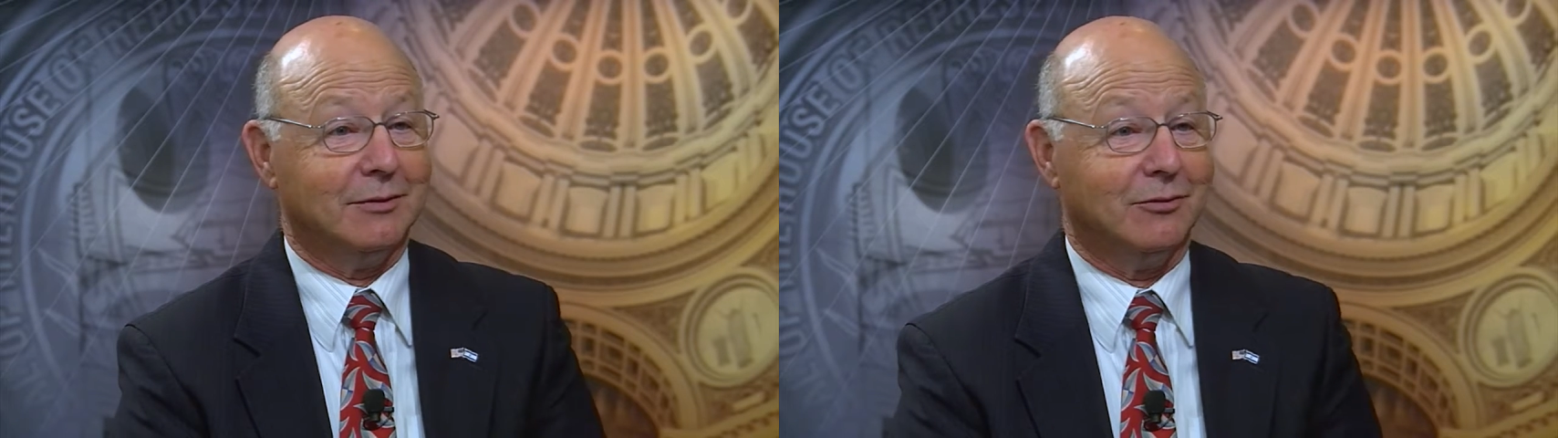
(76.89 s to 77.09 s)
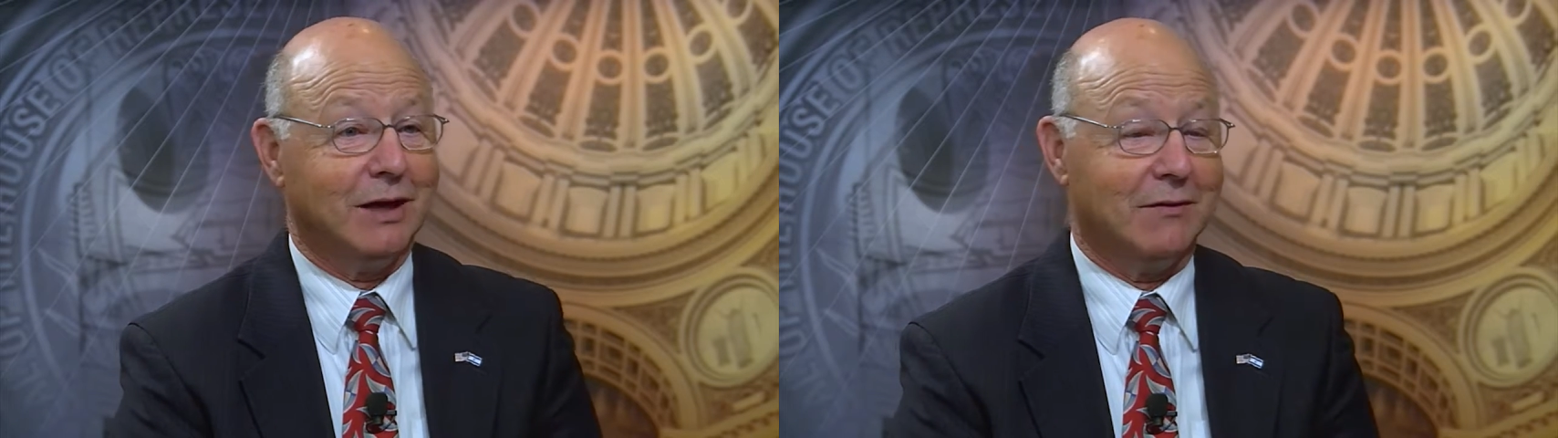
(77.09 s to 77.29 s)

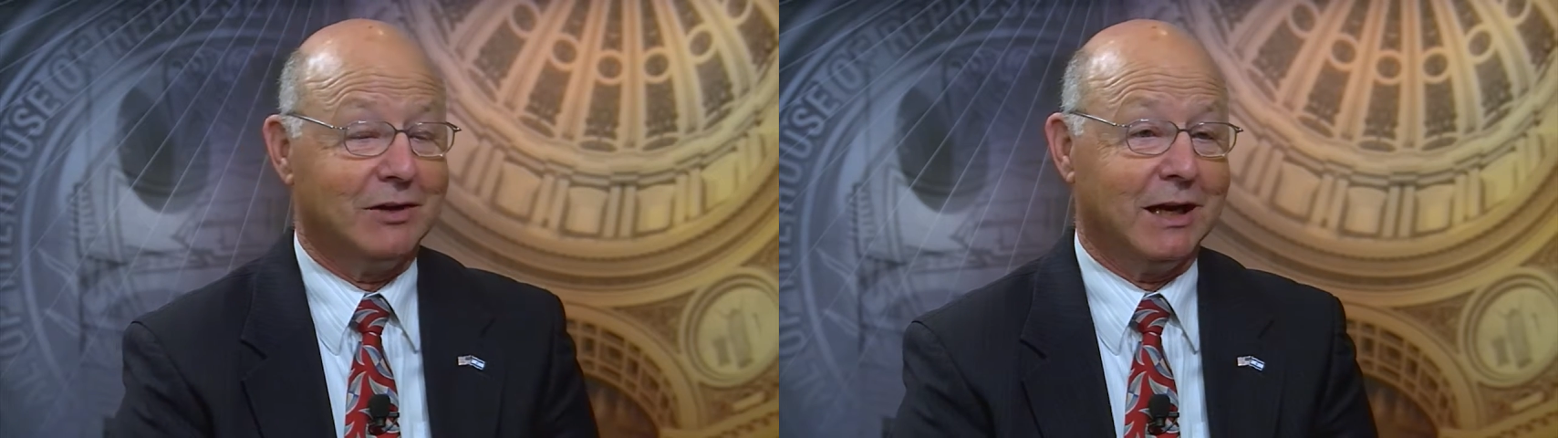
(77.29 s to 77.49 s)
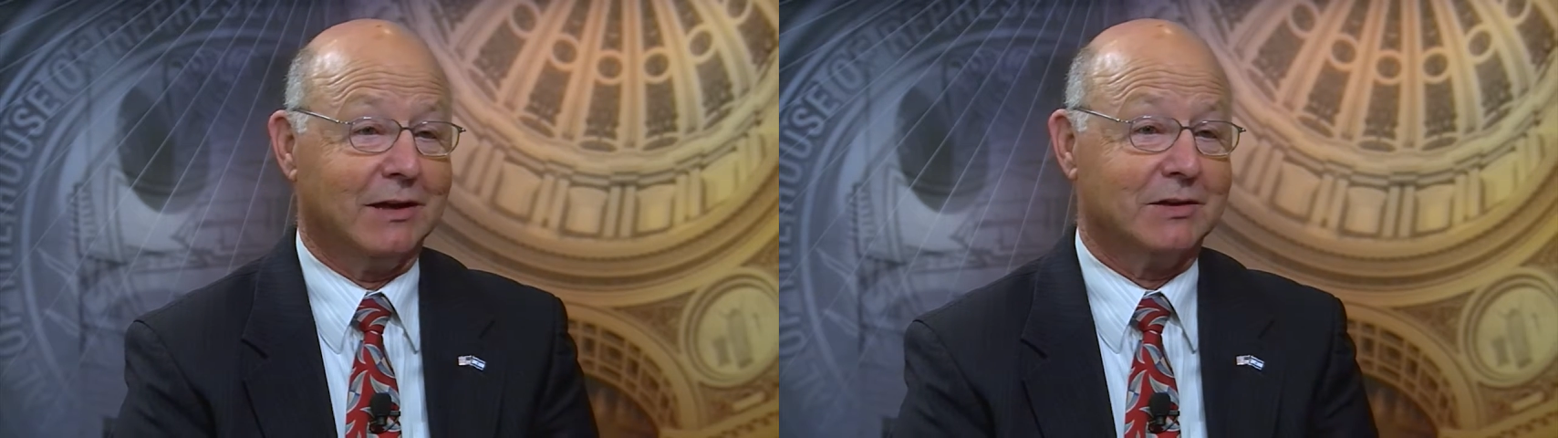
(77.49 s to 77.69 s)
we have
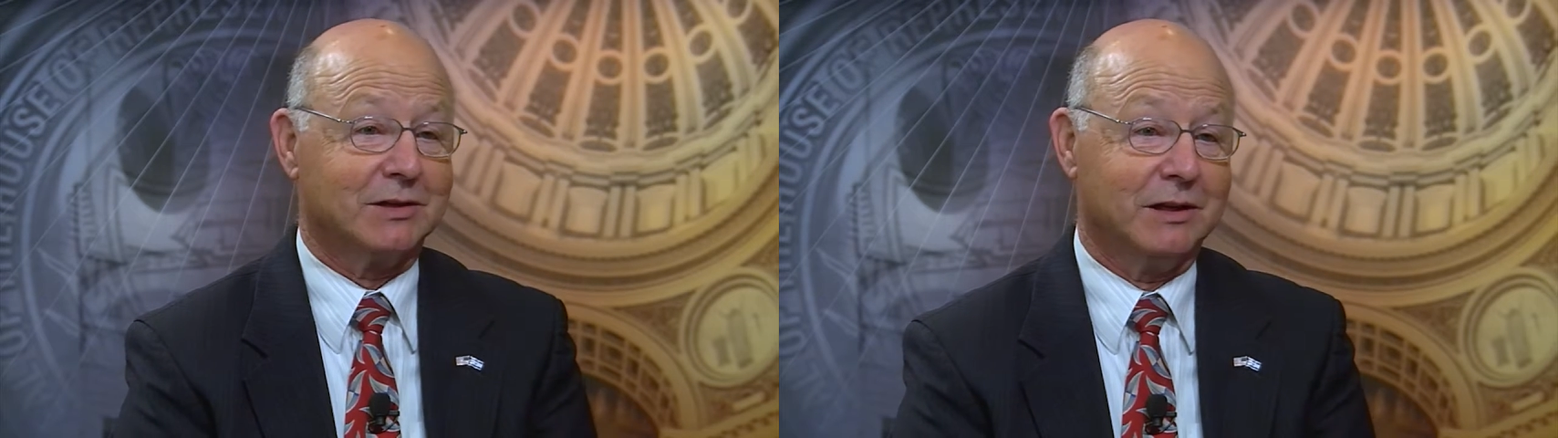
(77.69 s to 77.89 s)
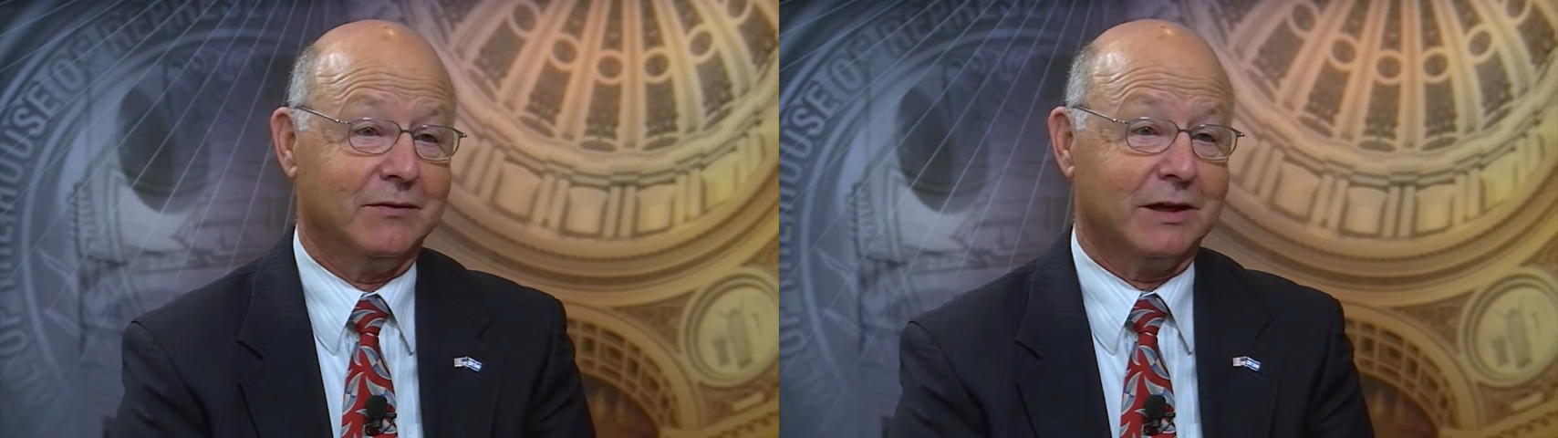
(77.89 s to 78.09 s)
taken a
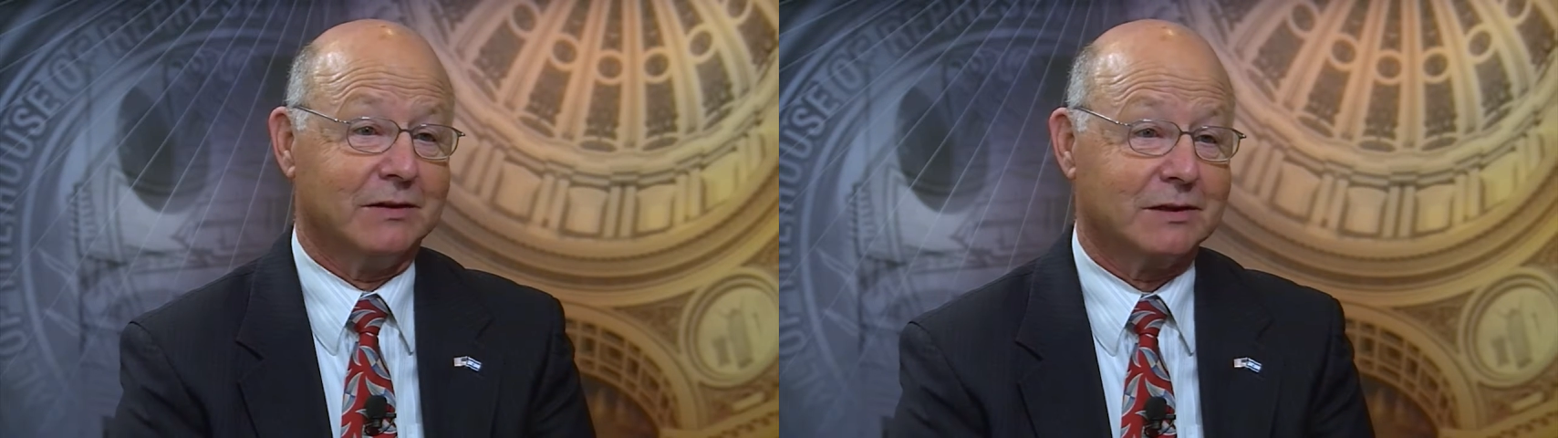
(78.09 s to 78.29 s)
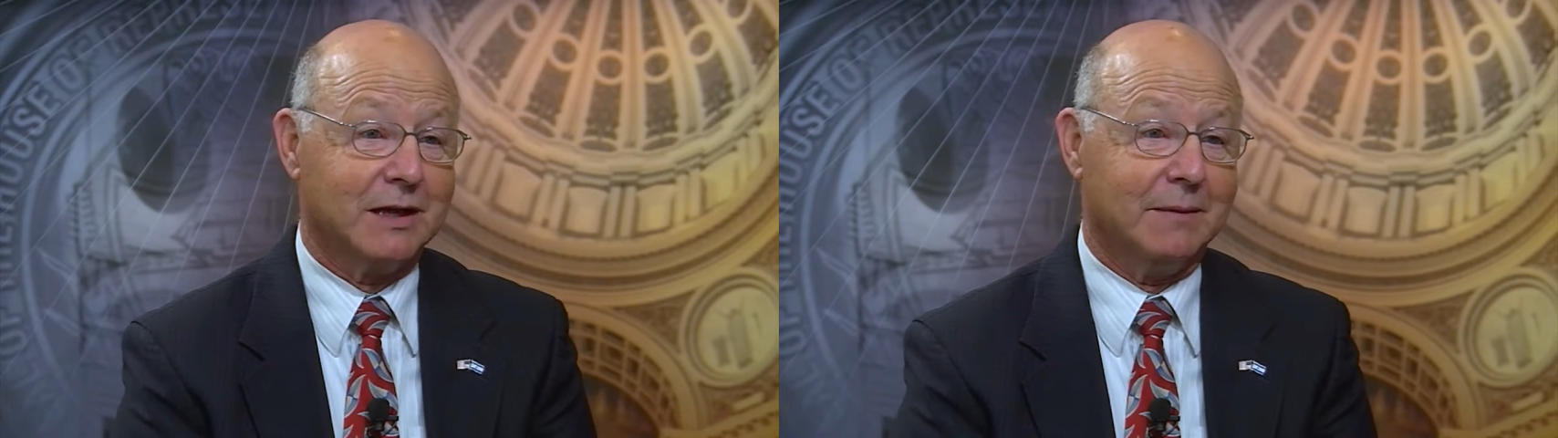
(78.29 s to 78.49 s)

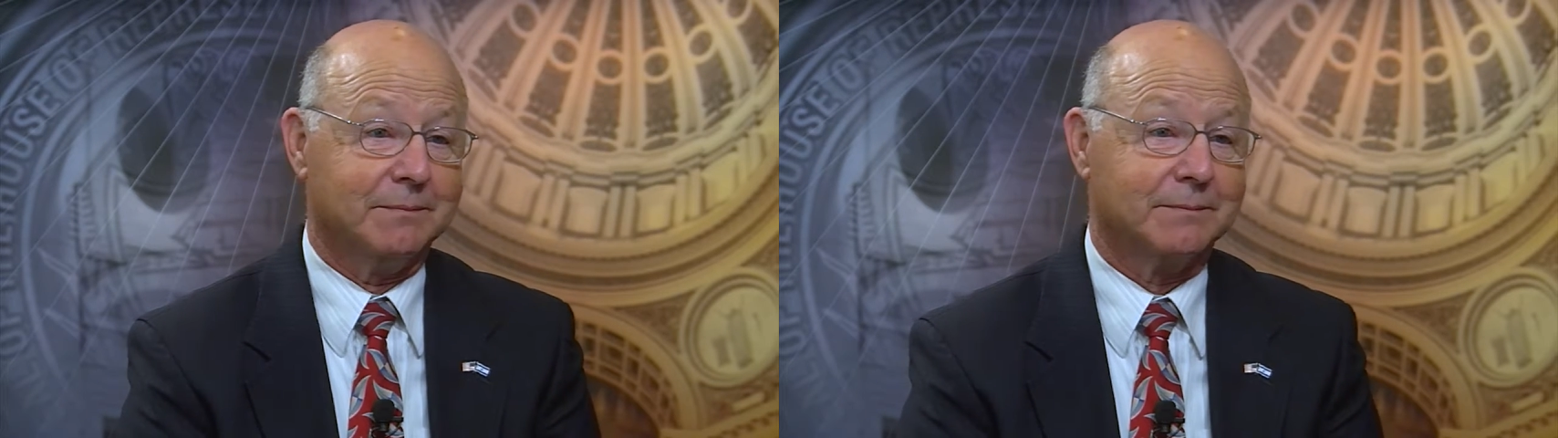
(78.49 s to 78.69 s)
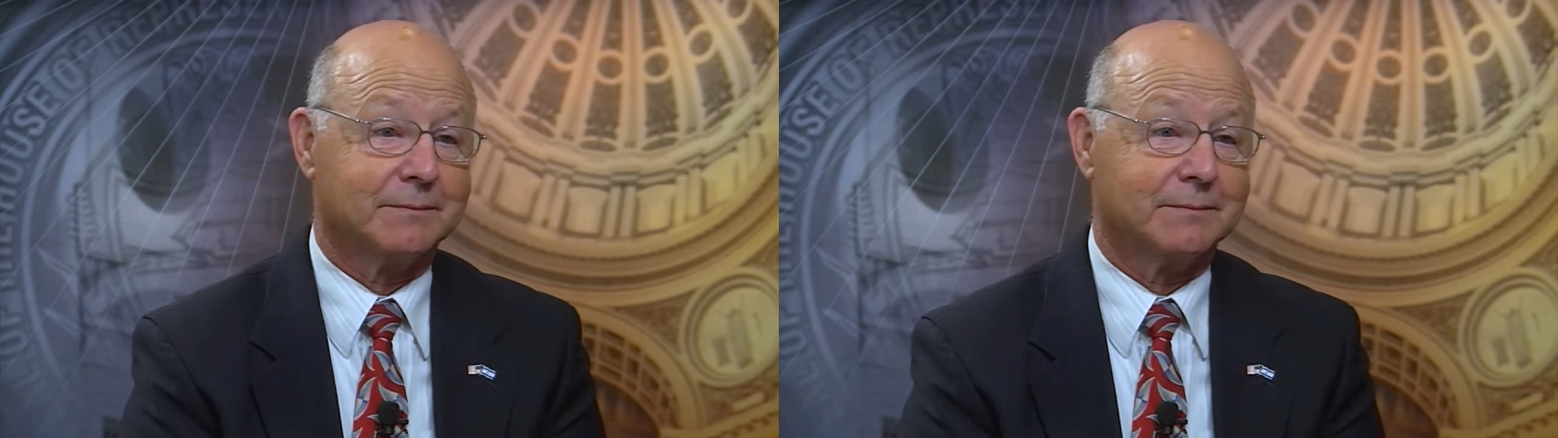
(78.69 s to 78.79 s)
significant step.